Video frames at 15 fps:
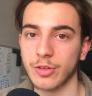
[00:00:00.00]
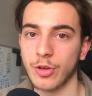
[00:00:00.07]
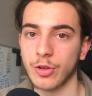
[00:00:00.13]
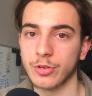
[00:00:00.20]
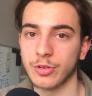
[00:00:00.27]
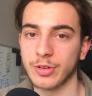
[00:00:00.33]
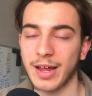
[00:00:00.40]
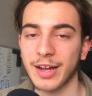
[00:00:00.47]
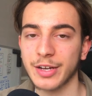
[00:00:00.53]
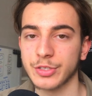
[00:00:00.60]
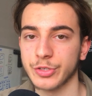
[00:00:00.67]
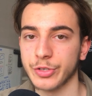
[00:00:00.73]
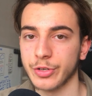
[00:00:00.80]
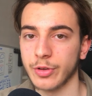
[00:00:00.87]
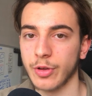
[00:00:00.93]
certain
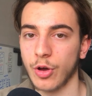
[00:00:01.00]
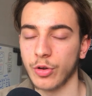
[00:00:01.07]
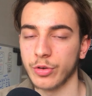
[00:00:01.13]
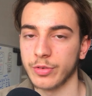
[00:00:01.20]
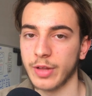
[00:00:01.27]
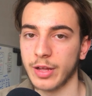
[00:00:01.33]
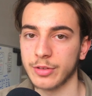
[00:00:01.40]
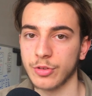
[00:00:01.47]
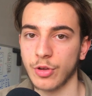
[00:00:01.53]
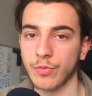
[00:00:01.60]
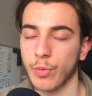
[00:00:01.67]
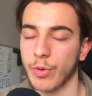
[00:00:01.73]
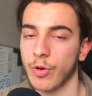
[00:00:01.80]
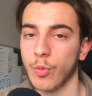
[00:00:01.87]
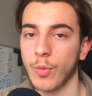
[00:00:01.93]
action on that
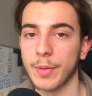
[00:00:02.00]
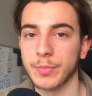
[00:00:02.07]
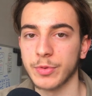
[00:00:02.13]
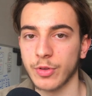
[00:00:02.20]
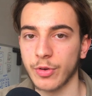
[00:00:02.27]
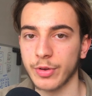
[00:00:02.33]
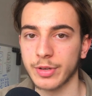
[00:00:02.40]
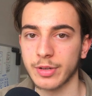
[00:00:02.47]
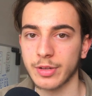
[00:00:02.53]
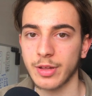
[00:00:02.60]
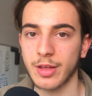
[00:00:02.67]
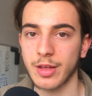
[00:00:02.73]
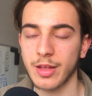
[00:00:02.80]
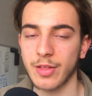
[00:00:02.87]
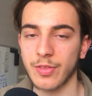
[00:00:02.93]
software or website,
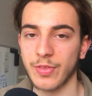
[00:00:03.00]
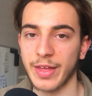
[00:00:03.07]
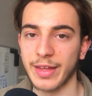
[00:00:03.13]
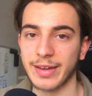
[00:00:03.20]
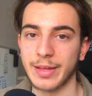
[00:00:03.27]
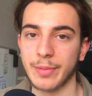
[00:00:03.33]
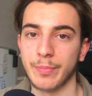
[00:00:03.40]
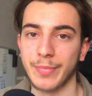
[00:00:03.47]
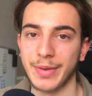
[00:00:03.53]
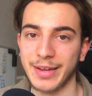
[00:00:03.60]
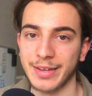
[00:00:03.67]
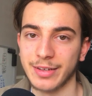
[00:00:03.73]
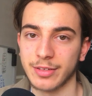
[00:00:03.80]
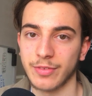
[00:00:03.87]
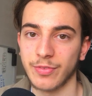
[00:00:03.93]
then it
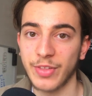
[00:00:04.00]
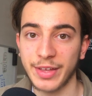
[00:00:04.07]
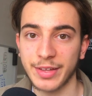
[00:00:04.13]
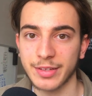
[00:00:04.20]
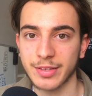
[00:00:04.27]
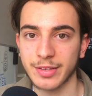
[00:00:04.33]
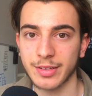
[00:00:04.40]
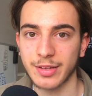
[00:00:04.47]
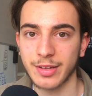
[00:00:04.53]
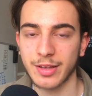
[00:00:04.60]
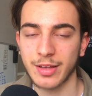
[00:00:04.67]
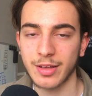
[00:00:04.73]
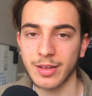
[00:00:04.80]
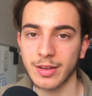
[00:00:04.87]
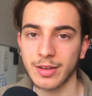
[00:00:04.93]
means this.
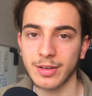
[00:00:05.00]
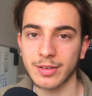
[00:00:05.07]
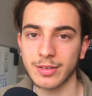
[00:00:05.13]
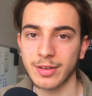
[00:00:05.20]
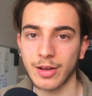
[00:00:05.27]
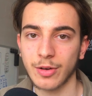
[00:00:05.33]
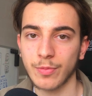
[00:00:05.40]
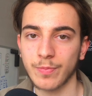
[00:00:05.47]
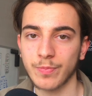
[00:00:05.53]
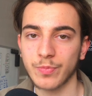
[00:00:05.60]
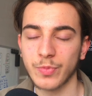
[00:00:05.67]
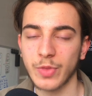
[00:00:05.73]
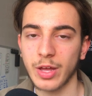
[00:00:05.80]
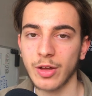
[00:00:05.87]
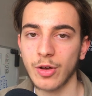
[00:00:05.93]
Now,
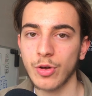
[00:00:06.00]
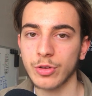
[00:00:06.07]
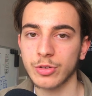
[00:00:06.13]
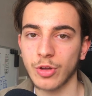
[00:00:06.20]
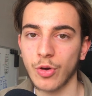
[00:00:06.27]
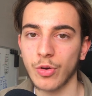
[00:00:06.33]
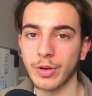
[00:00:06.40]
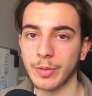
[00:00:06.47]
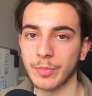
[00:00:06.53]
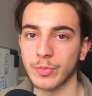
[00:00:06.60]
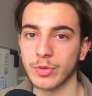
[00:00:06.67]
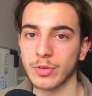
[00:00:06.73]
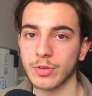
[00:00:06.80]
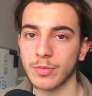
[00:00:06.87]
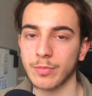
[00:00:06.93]
there are
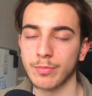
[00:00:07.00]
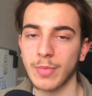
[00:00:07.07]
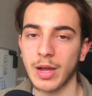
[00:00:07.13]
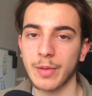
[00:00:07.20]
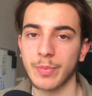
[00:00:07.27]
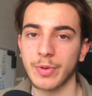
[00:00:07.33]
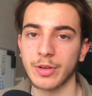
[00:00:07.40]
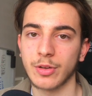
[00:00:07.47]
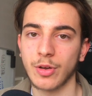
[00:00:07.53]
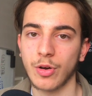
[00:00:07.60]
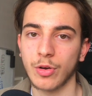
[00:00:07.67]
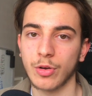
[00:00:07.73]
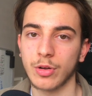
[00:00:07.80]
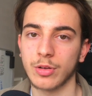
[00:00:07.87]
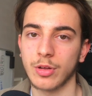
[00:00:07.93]
times, maybe
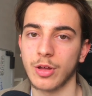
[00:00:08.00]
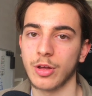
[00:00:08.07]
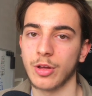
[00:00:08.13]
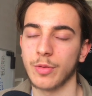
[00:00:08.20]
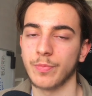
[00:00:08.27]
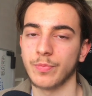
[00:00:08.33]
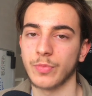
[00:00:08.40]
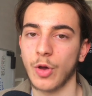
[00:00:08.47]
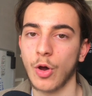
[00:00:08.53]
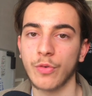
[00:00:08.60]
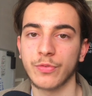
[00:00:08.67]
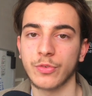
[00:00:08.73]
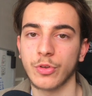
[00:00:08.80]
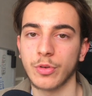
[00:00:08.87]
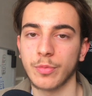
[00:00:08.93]
not um,
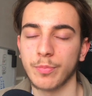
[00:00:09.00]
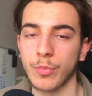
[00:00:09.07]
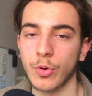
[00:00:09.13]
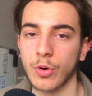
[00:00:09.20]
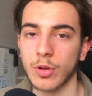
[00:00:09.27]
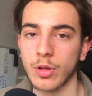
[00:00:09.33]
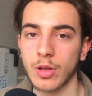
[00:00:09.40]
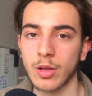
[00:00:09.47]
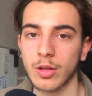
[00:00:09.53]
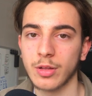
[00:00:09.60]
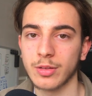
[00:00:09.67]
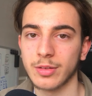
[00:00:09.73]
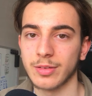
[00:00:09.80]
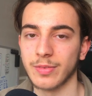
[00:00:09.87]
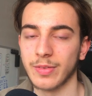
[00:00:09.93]
often, but
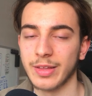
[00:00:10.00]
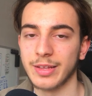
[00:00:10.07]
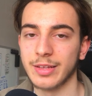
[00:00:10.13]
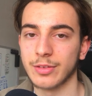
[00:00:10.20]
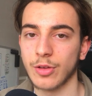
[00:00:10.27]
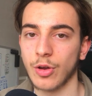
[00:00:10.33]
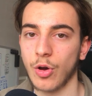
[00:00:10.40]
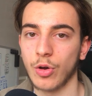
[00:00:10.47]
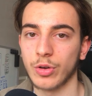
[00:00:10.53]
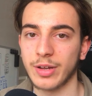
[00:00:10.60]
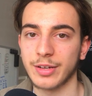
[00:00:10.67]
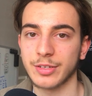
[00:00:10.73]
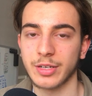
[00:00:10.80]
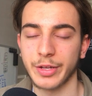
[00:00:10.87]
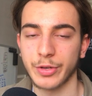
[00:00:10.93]
these aren't
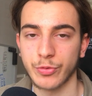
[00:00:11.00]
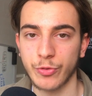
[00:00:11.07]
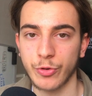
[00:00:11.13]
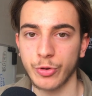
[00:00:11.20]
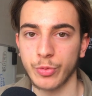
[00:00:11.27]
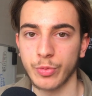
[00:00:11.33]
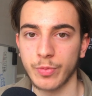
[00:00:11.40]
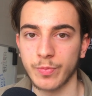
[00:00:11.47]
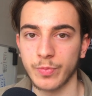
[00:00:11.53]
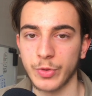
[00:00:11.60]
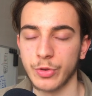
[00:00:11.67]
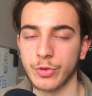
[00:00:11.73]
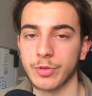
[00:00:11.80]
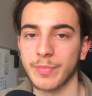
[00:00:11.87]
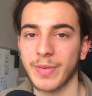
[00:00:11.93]
actually true. The
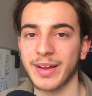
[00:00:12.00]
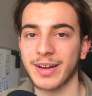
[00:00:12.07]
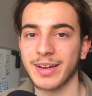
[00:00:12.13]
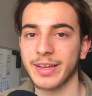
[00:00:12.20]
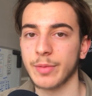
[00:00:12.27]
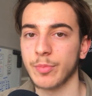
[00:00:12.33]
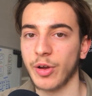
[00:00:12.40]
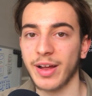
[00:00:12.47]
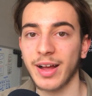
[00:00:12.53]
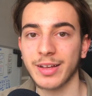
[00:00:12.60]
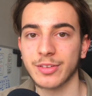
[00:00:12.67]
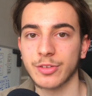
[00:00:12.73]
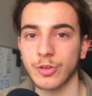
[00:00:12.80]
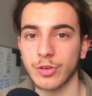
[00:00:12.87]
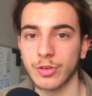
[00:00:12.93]
user may click it by
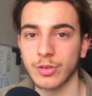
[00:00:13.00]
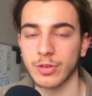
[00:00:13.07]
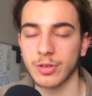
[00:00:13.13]
accident,